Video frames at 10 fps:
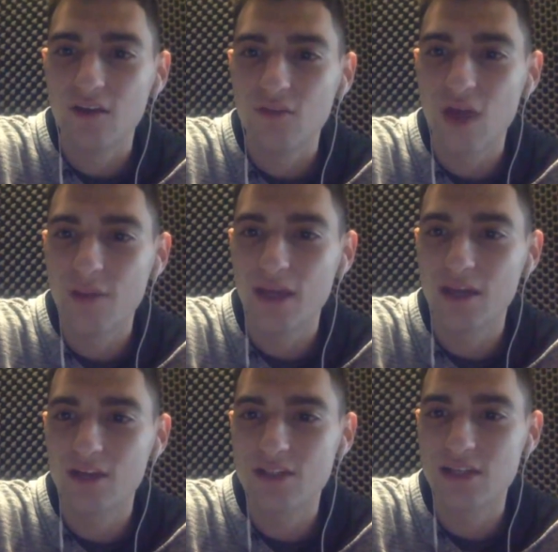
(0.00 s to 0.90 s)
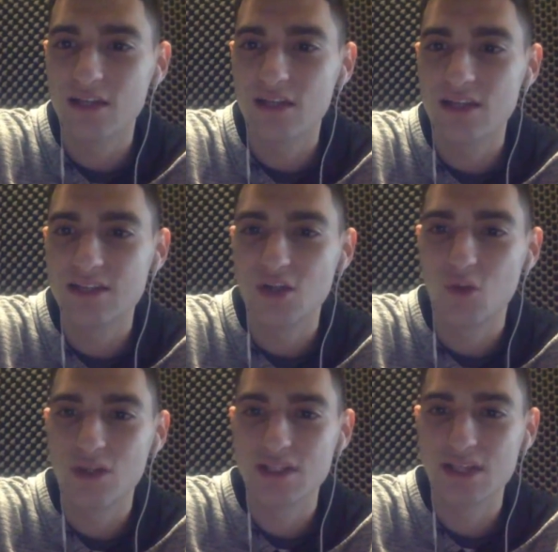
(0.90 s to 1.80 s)
Robbie Anderson is still
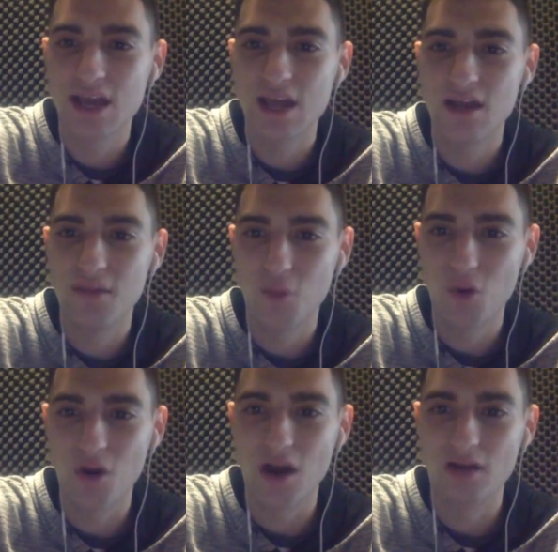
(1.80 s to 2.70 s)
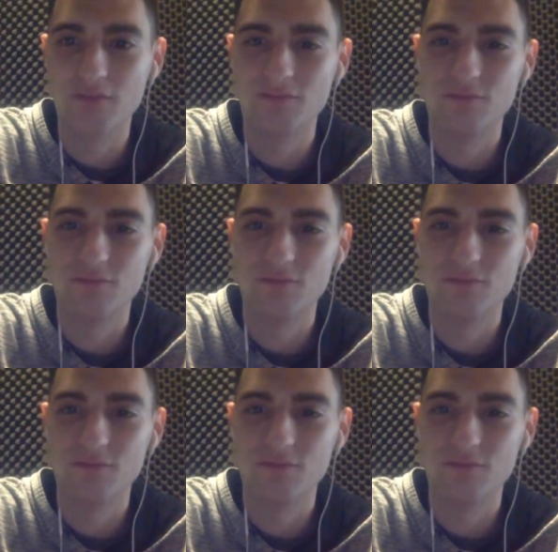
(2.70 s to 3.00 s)
once again a moron.